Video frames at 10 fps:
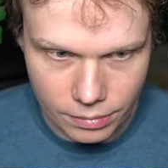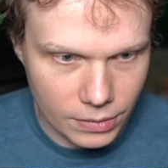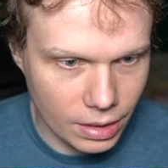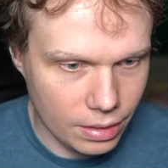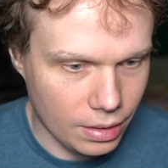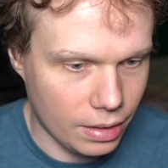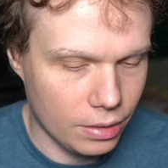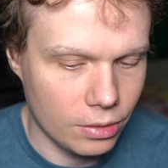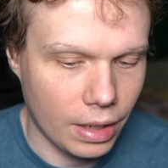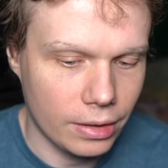And again,
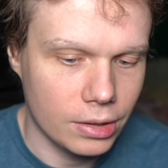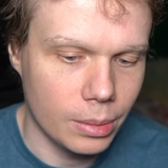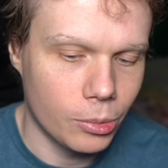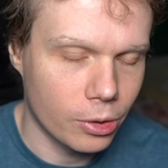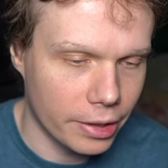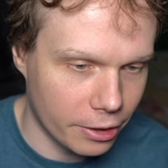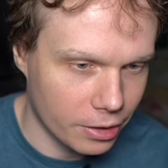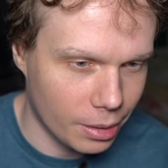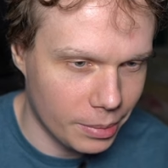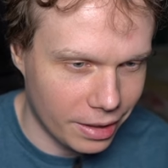there's actually more air
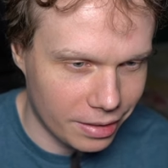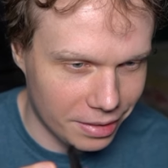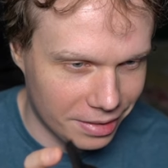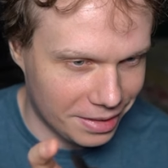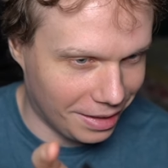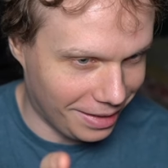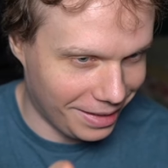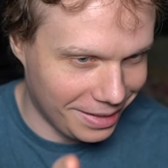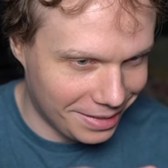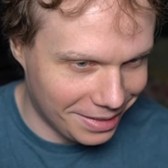coming out of the
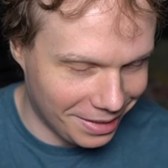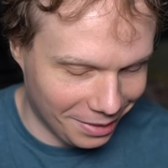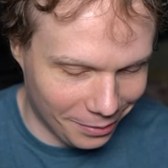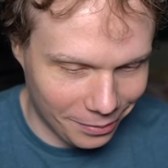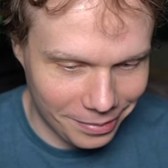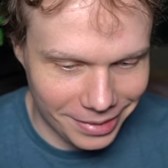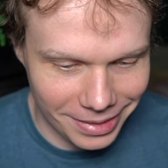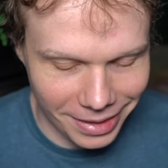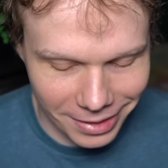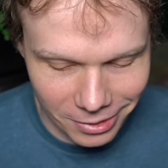sides than the, the
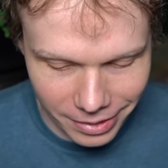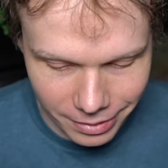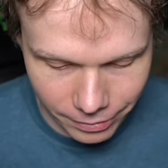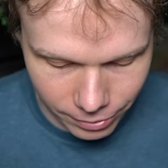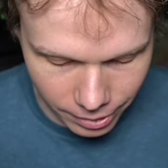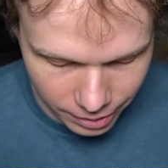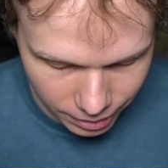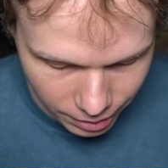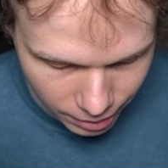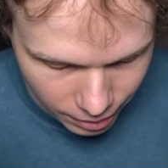nozzle at the front.
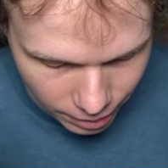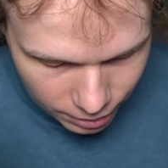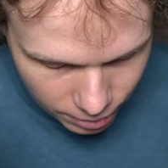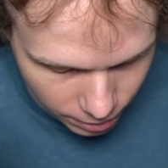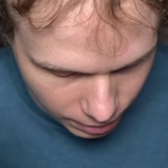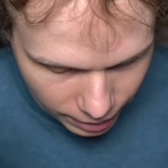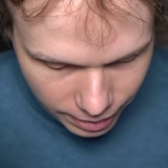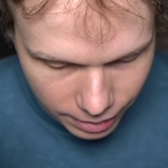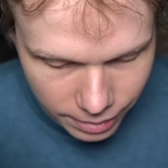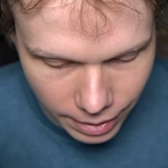So I
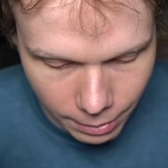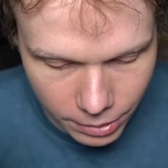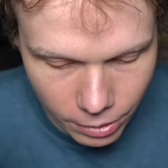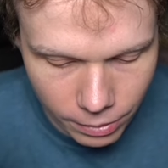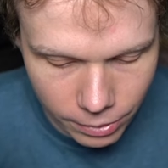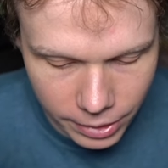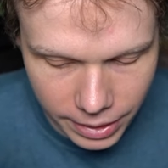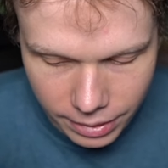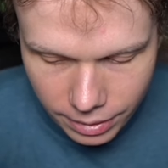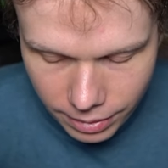guess that would
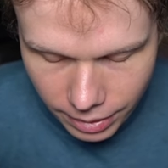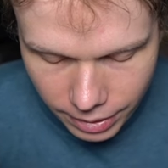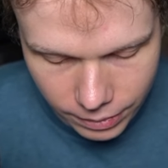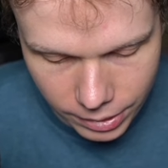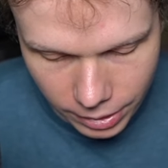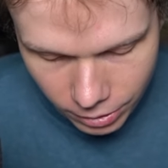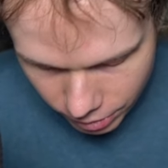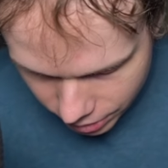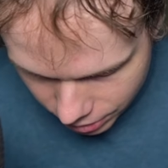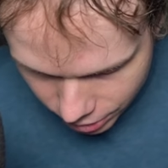overheat the thing if the, you know,
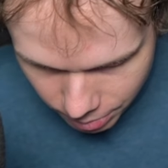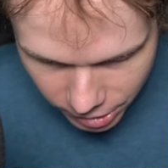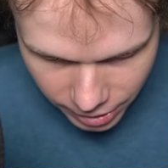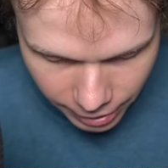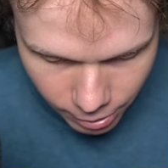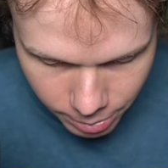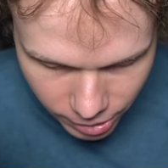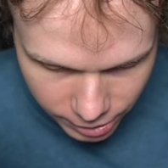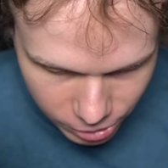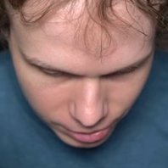if there's too much air
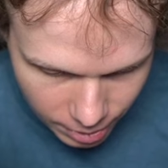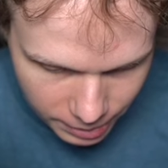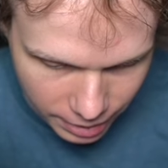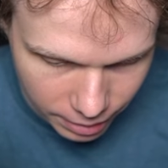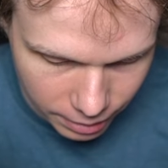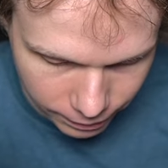pressure coming out of the